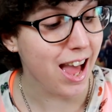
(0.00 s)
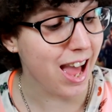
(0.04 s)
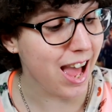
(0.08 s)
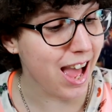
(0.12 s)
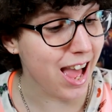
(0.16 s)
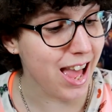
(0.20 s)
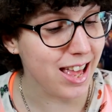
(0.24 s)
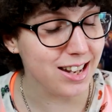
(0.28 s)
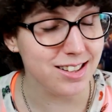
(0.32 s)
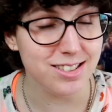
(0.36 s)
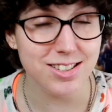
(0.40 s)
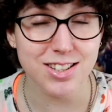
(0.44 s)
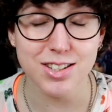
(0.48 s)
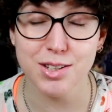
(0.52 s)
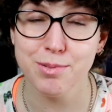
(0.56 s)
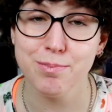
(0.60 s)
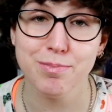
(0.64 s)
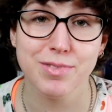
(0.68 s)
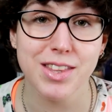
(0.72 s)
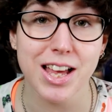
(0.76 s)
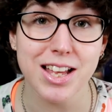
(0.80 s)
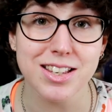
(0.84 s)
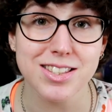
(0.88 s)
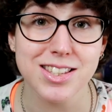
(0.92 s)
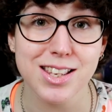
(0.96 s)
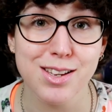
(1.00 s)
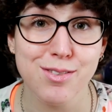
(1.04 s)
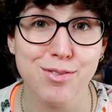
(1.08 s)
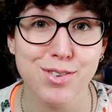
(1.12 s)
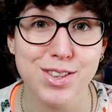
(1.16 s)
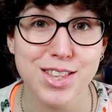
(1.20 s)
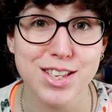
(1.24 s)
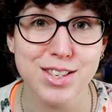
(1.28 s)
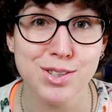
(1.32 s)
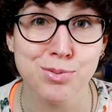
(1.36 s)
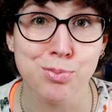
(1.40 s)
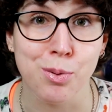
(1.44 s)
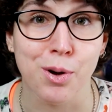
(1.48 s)
And that's it for
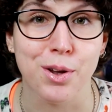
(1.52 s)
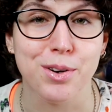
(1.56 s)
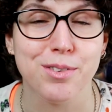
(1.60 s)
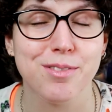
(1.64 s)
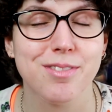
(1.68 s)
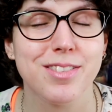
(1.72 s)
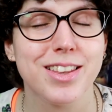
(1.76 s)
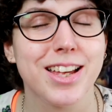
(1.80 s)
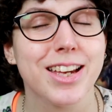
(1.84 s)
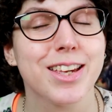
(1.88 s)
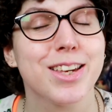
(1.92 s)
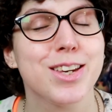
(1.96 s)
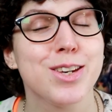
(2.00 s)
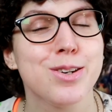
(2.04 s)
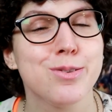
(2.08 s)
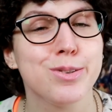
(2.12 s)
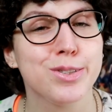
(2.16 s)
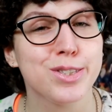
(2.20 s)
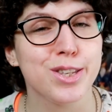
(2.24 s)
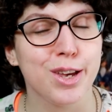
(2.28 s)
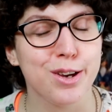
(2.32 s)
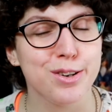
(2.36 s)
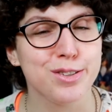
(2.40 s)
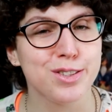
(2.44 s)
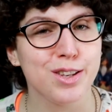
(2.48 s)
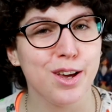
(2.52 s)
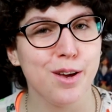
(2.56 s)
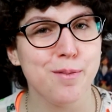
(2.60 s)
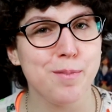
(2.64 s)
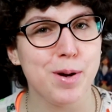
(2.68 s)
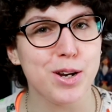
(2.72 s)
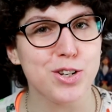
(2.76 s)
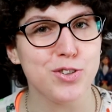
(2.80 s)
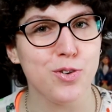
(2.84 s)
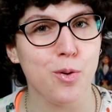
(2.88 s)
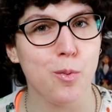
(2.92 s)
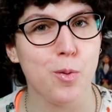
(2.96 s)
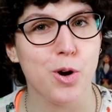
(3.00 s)
this one. Thank you so, so
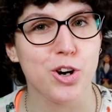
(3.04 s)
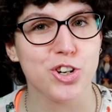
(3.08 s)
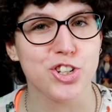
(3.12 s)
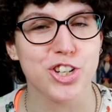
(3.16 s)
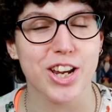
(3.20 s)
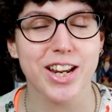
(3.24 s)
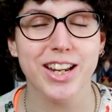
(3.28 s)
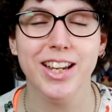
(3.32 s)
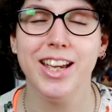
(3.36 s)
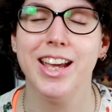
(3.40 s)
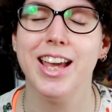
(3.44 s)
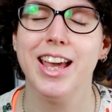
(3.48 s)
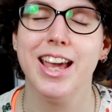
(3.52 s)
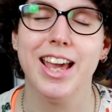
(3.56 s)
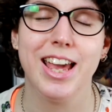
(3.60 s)
much for watching.